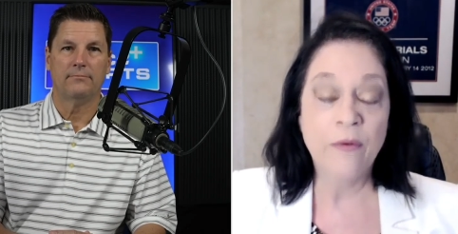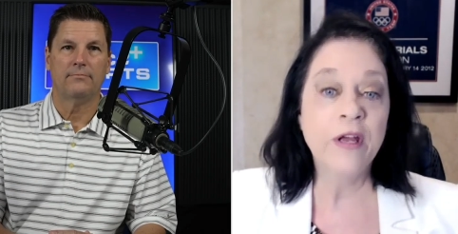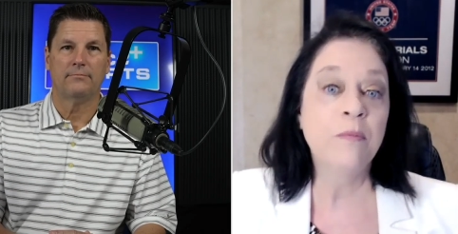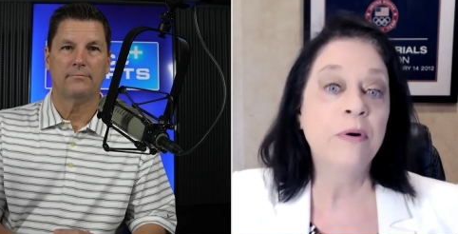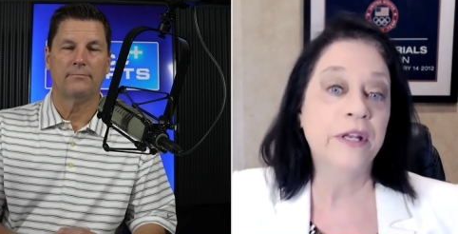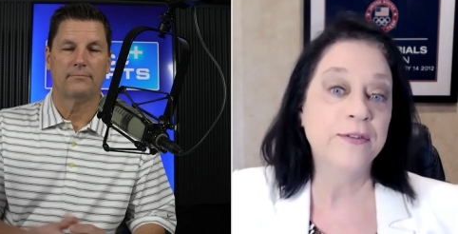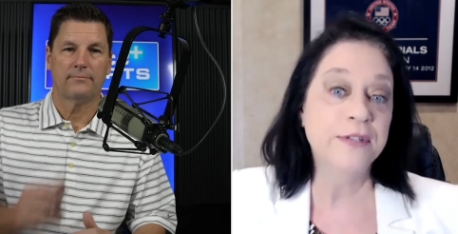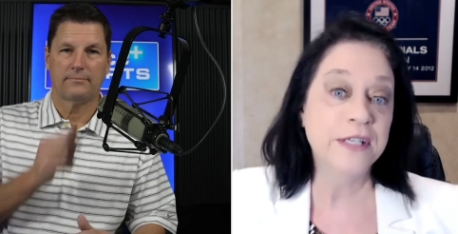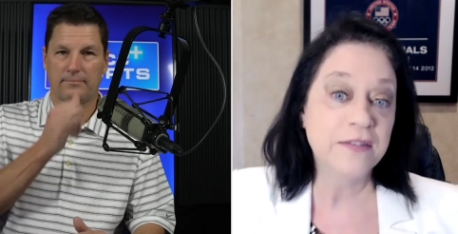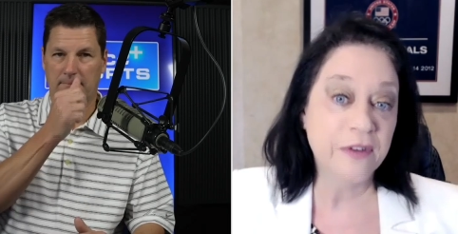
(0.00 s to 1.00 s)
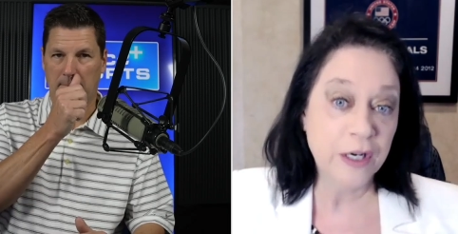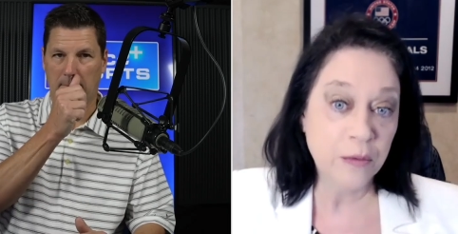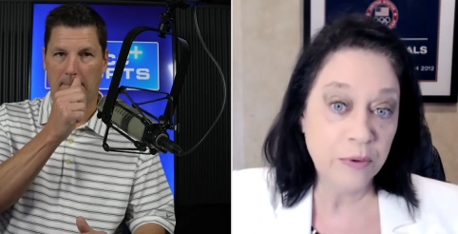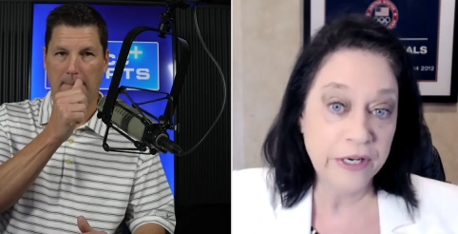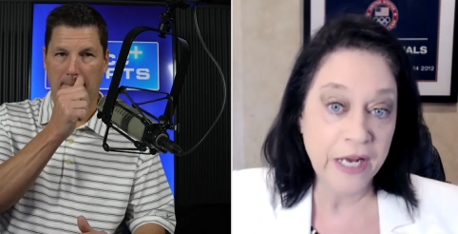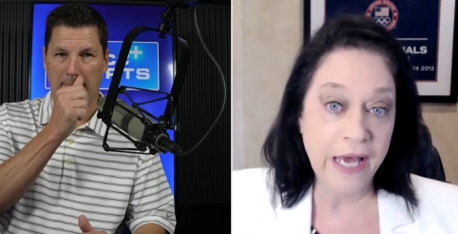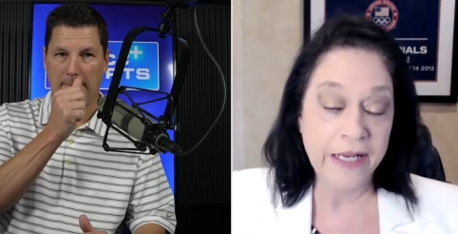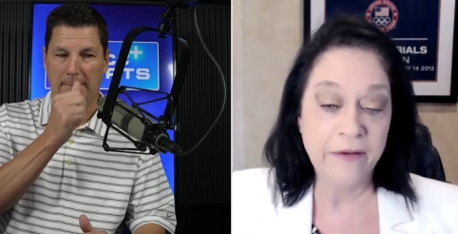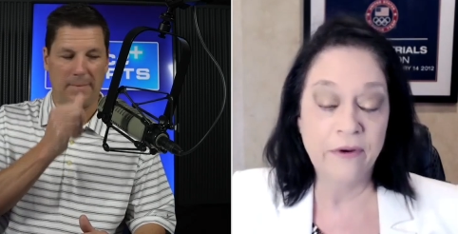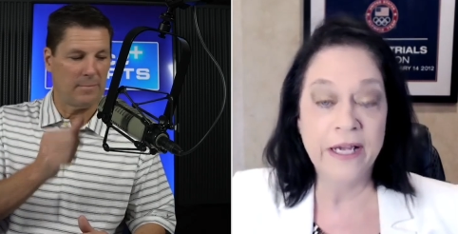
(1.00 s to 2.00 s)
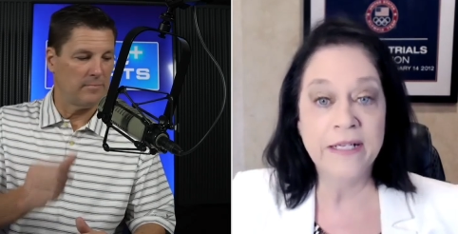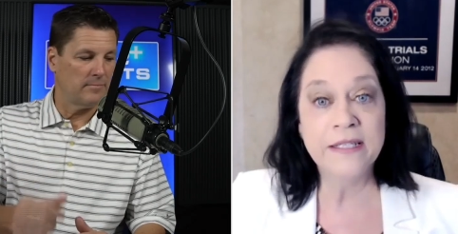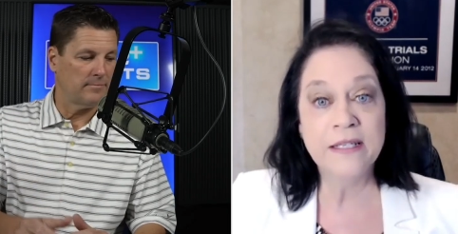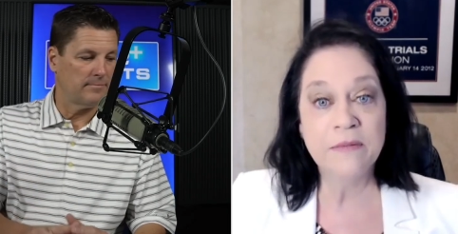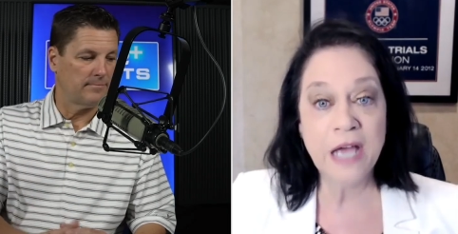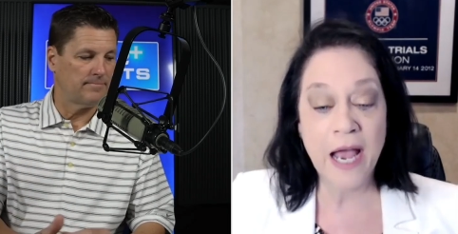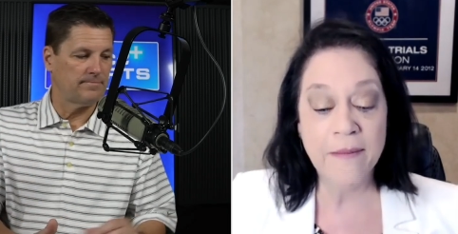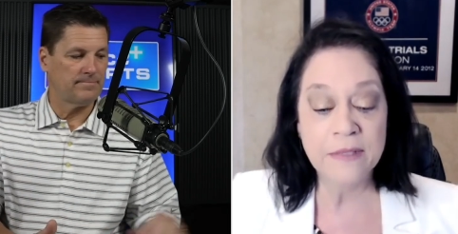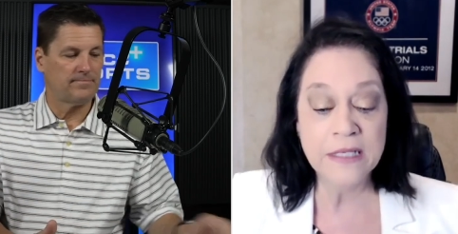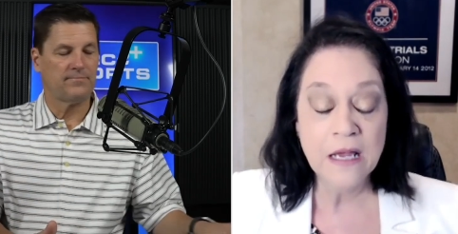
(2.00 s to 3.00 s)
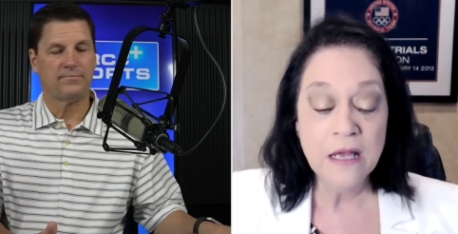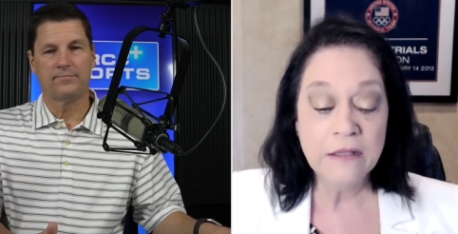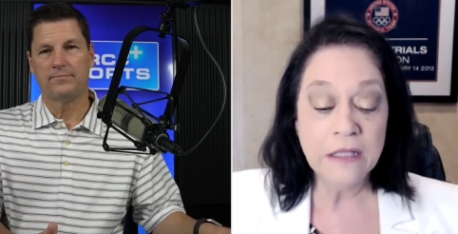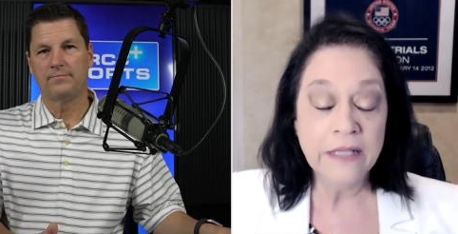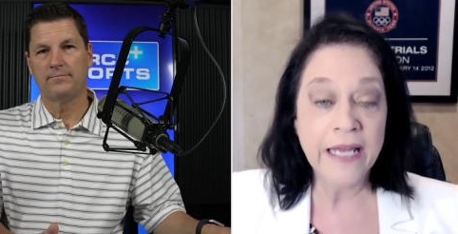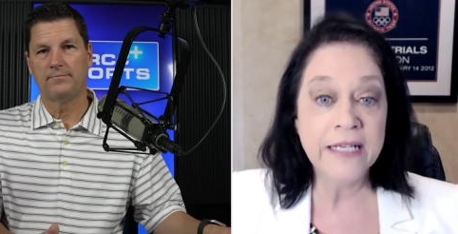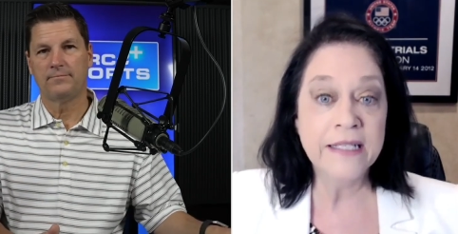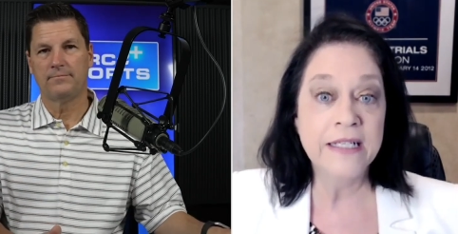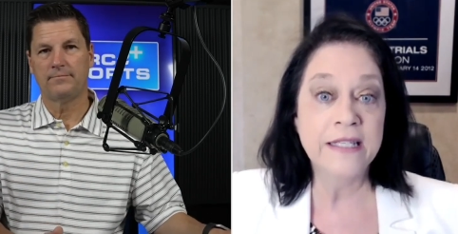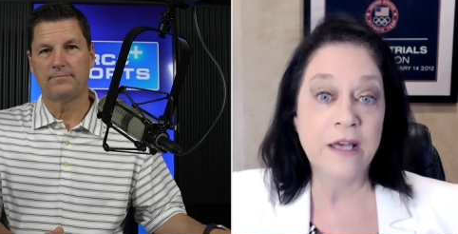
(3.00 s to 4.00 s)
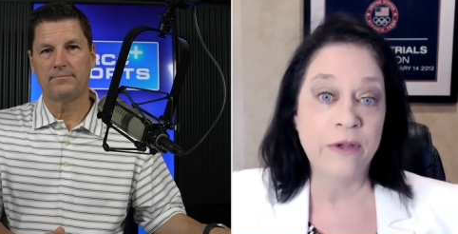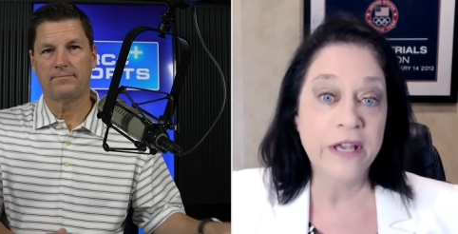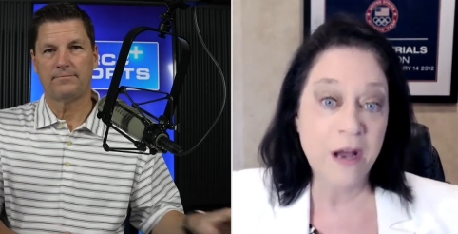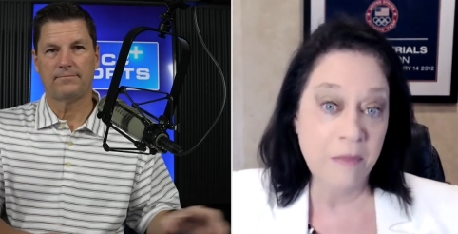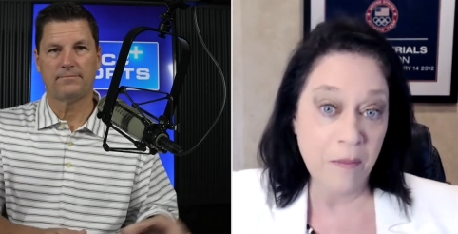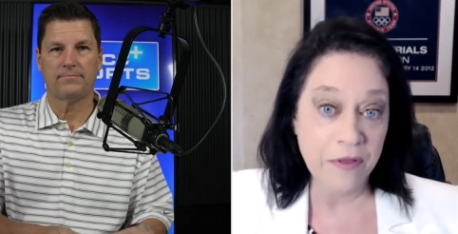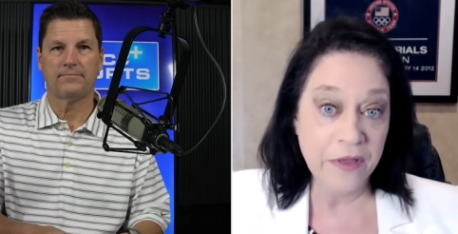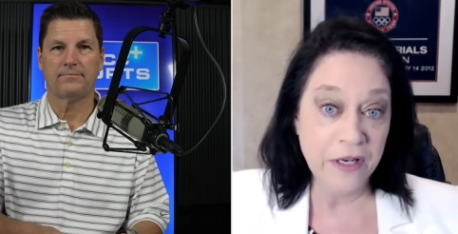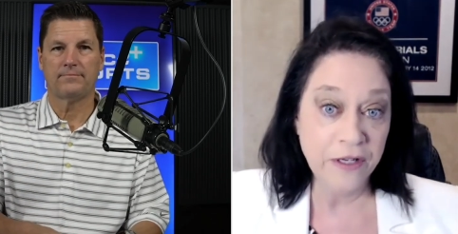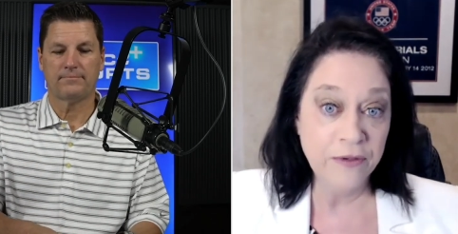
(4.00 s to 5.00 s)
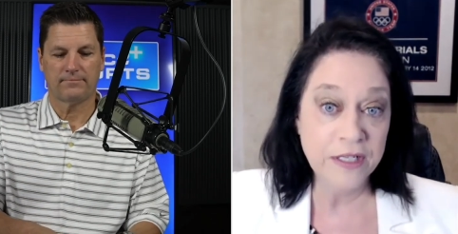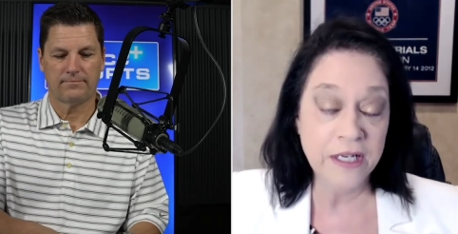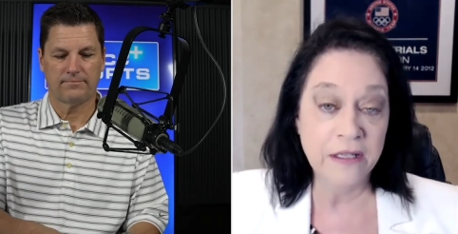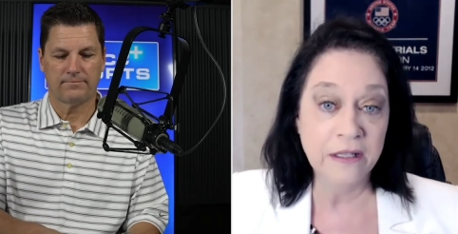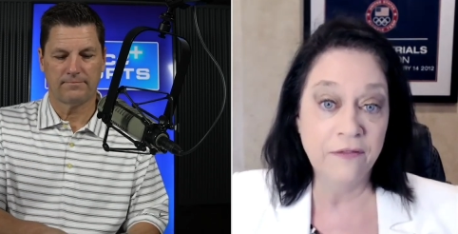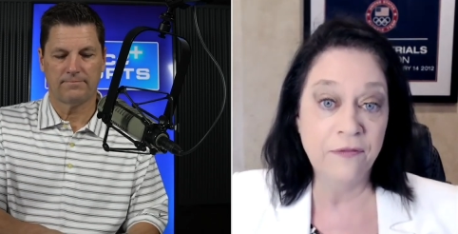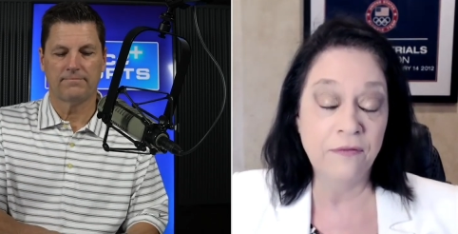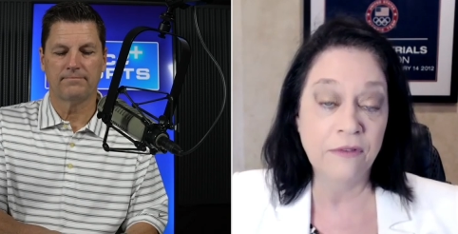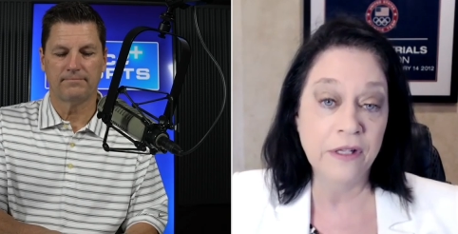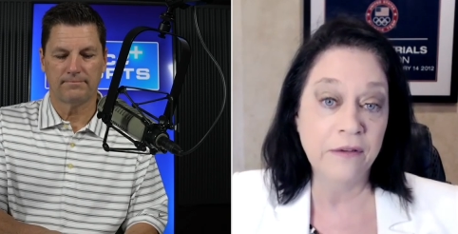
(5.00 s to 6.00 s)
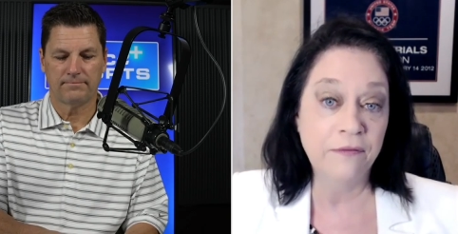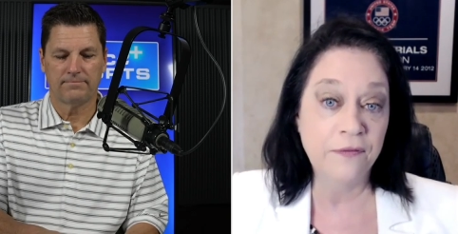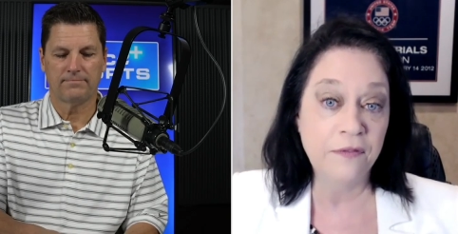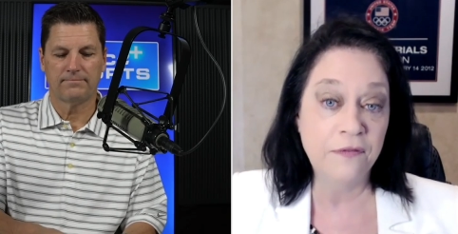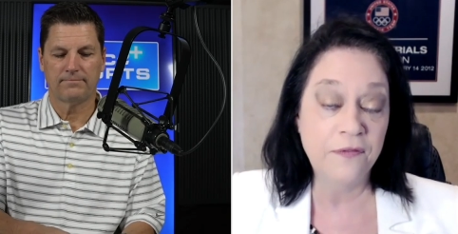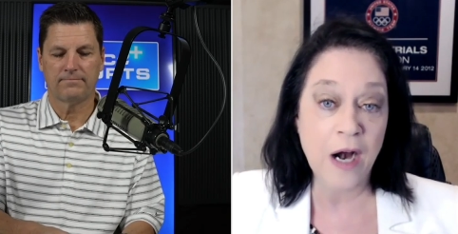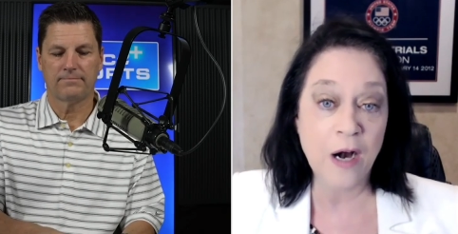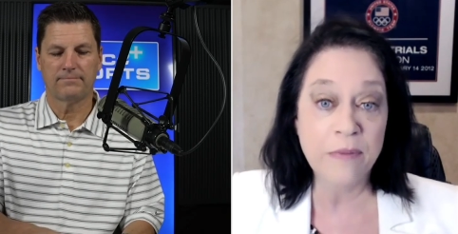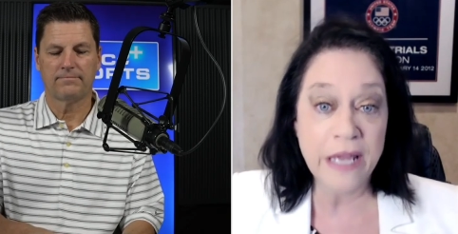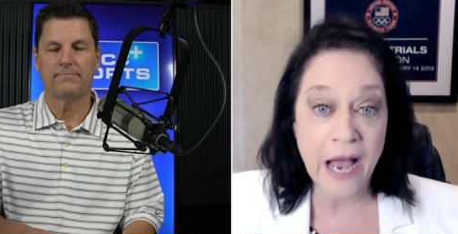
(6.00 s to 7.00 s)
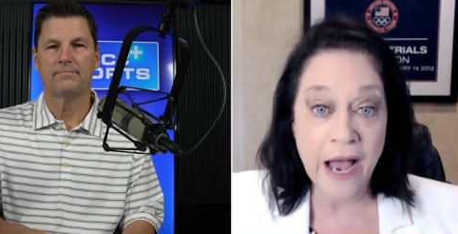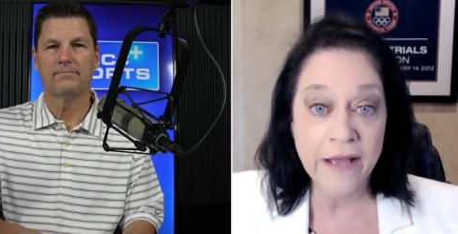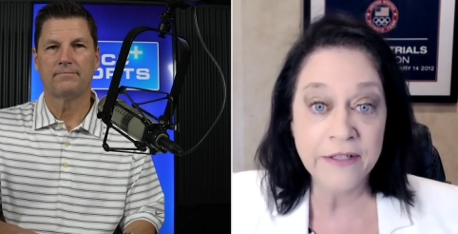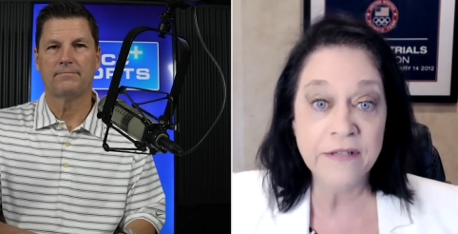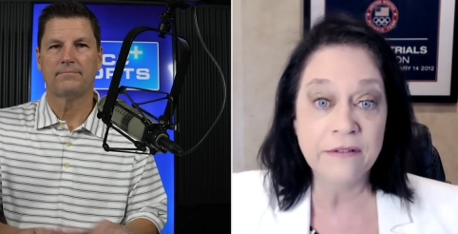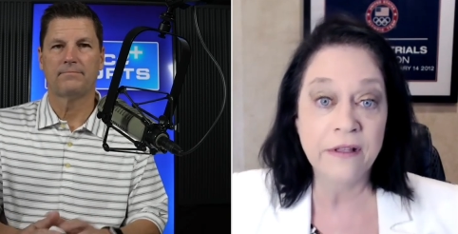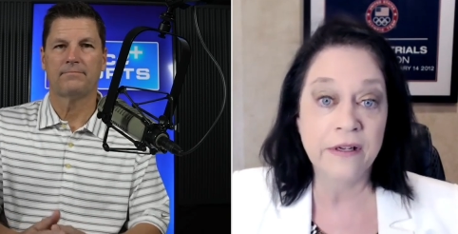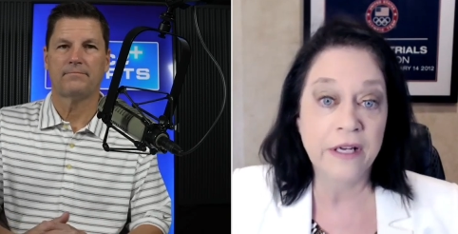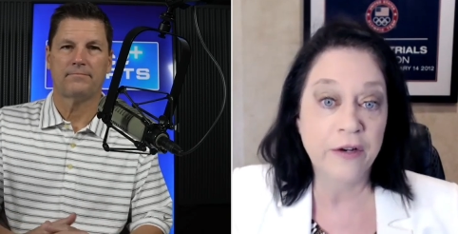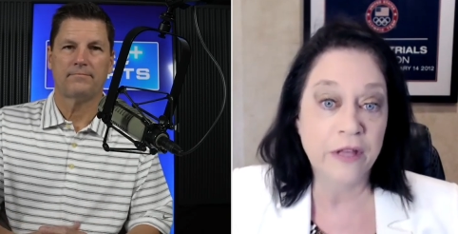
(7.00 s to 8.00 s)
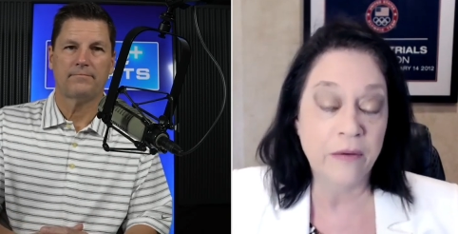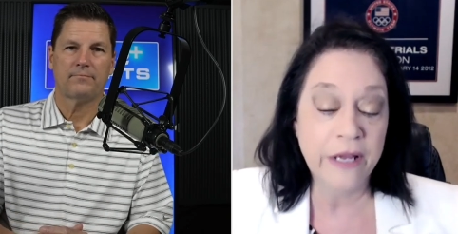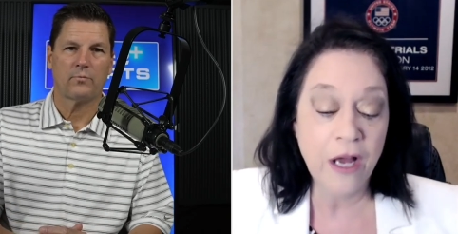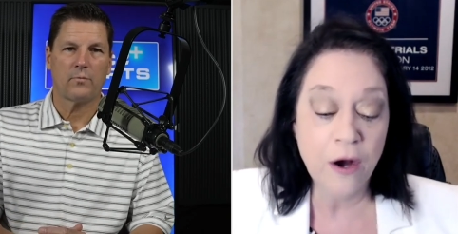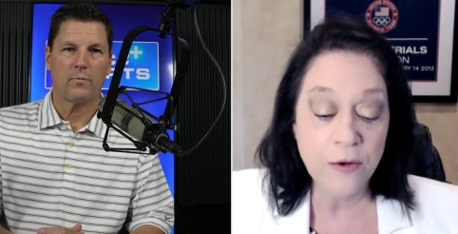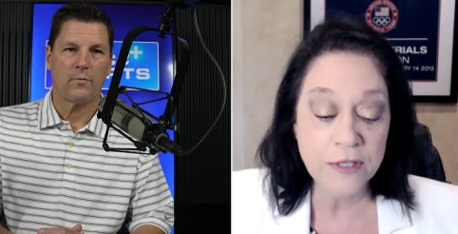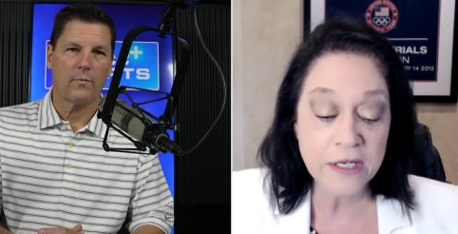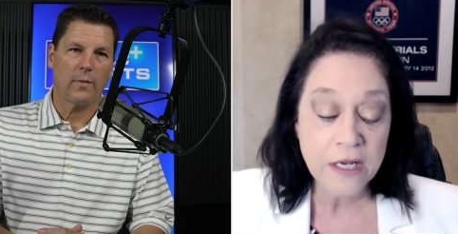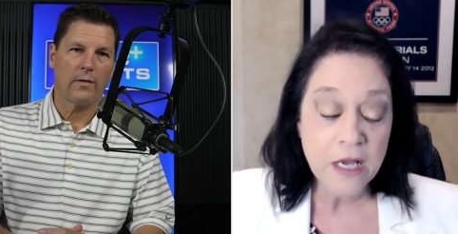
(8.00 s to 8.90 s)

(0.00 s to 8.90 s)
Speaker 1: are we mm-hmm. going to put Houston's fingerprint on it, right? Sometimes the legacies that we come up with in Houston live live far beyond the year that we host.